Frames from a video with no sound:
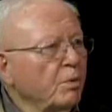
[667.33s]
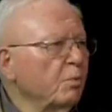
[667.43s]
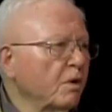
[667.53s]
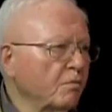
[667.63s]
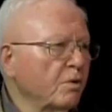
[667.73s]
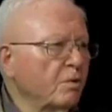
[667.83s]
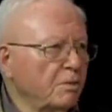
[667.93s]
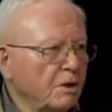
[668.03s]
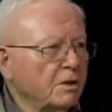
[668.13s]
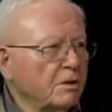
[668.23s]
worked for the
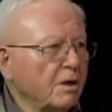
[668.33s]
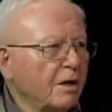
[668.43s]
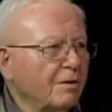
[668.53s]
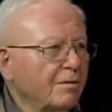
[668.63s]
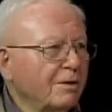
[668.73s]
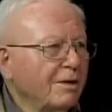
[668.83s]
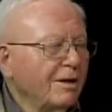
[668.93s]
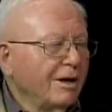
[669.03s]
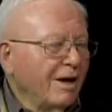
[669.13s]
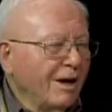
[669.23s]
military. Oh, wow!
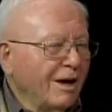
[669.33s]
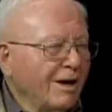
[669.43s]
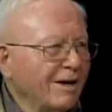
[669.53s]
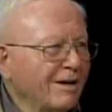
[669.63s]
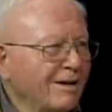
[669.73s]
So you and are you